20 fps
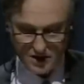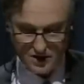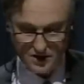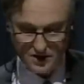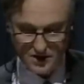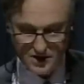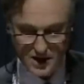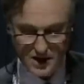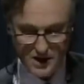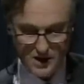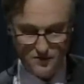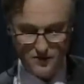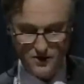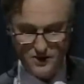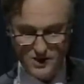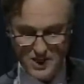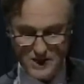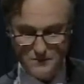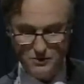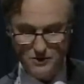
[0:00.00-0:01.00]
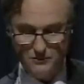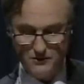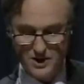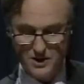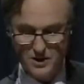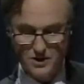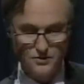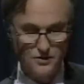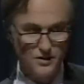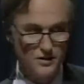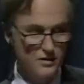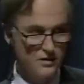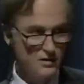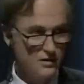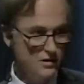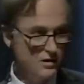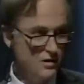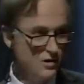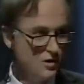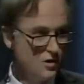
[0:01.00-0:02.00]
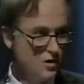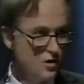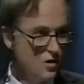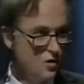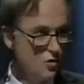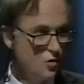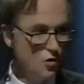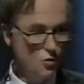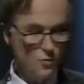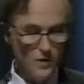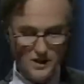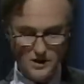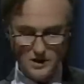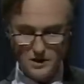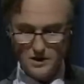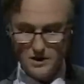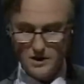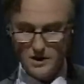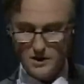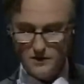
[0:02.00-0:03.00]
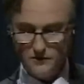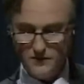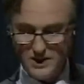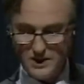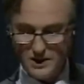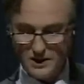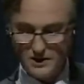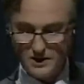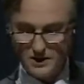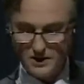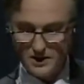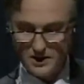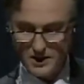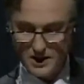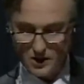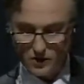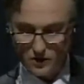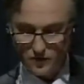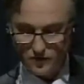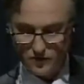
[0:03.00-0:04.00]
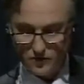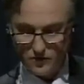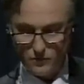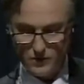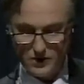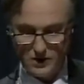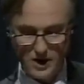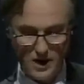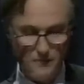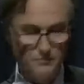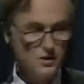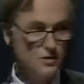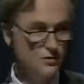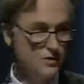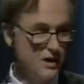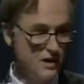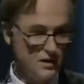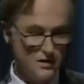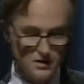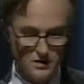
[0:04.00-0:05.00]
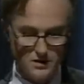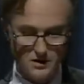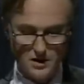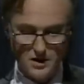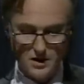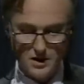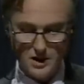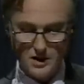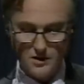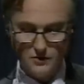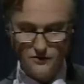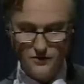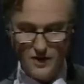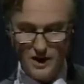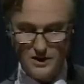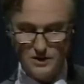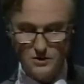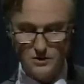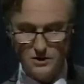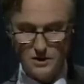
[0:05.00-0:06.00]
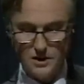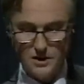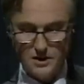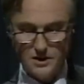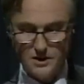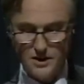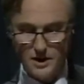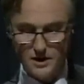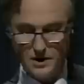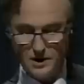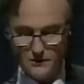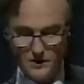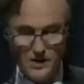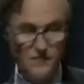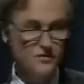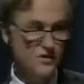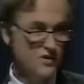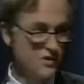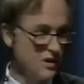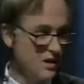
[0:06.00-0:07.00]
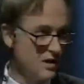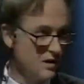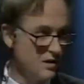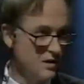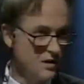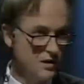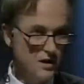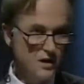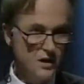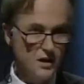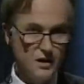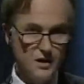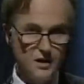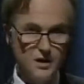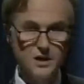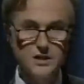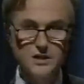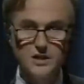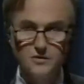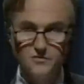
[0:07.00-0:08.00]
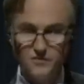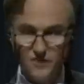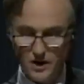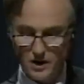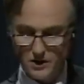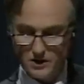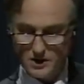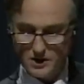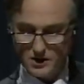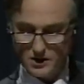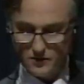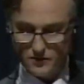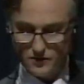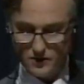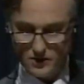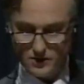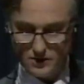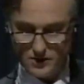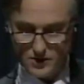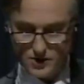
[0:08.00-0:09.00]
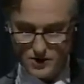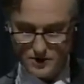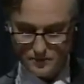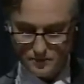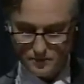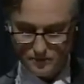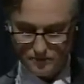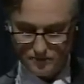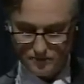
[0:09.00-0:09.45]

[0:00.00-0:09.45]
to dig for deeper mysteries, or whether physics itself will come to an end in a final theory of everything, a nirvana of knowledge.